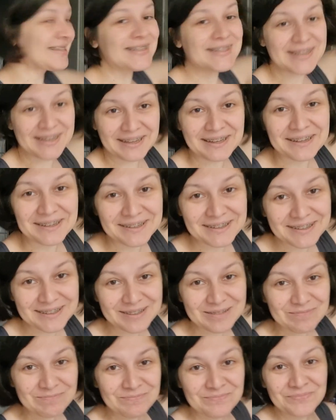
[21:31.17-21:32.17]
thing
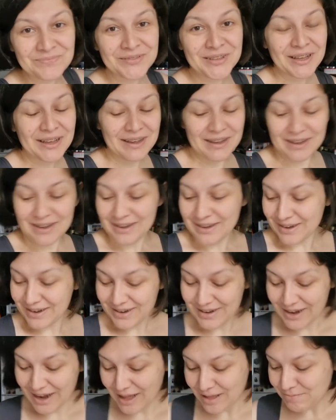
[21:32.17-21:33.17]

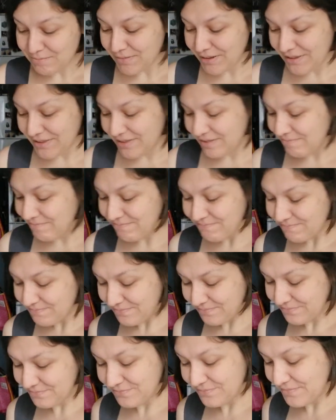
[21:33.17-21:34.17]
got me
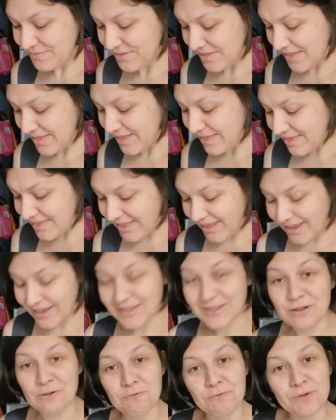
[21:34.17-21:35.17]

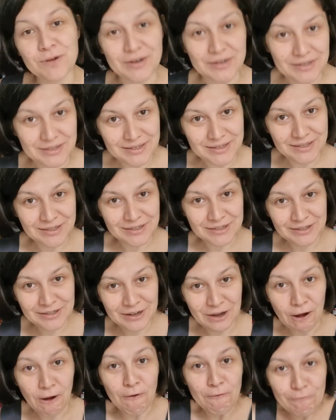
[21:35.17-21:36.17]
think the worst
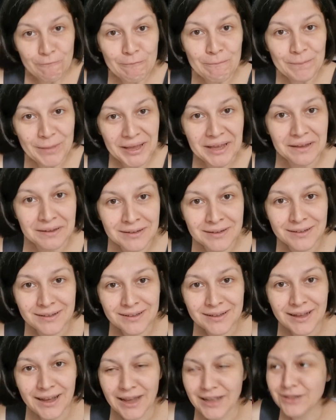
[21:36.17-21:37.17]
of me
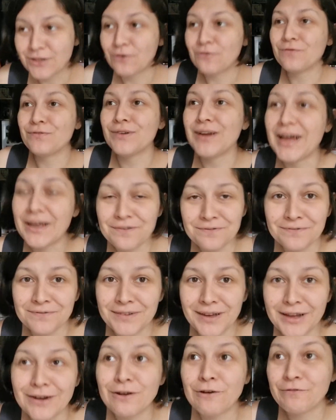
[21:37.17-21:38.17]
and of life
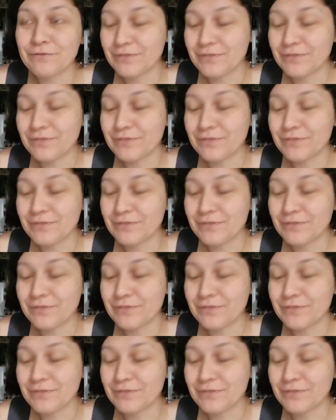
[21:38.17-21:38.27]
and of